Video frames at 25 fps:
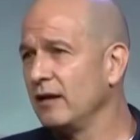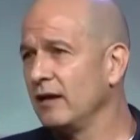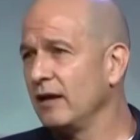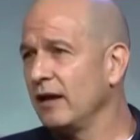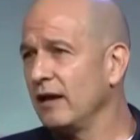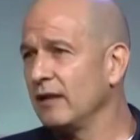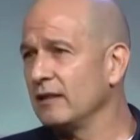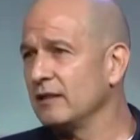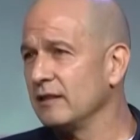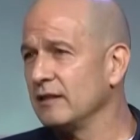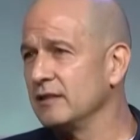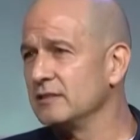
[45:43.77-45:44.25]

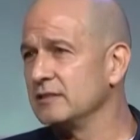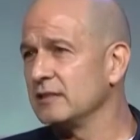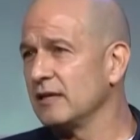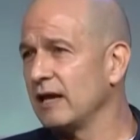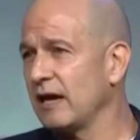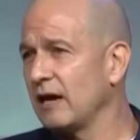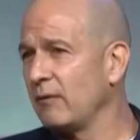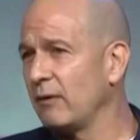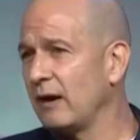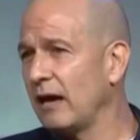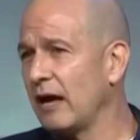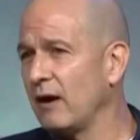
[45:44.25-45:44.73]
And Lindsey and I
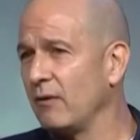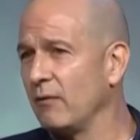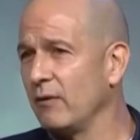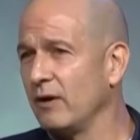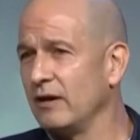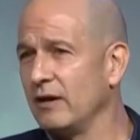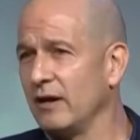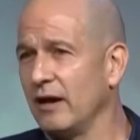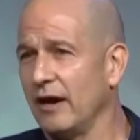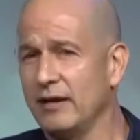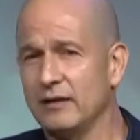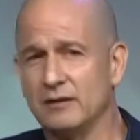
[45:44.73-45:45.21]
went out one
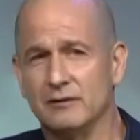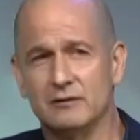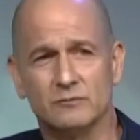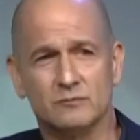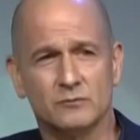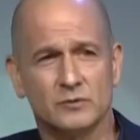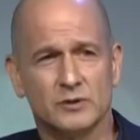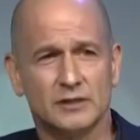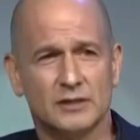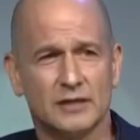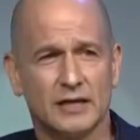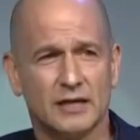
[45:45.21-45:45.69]
night, and
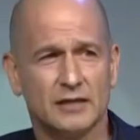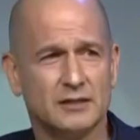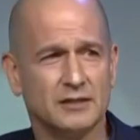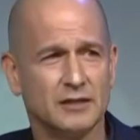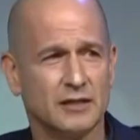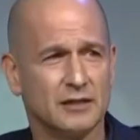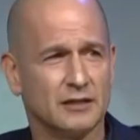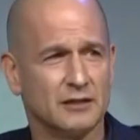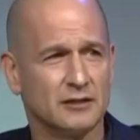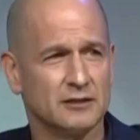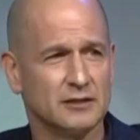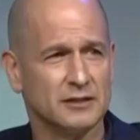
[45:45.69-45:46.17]
we had
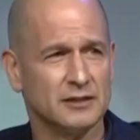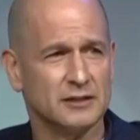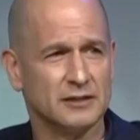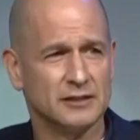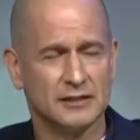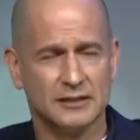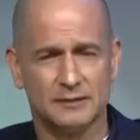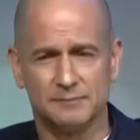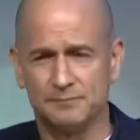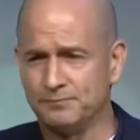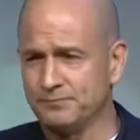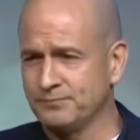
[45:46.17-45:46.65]
dinner,
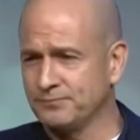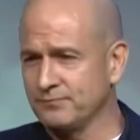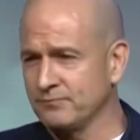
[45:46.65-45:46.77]
and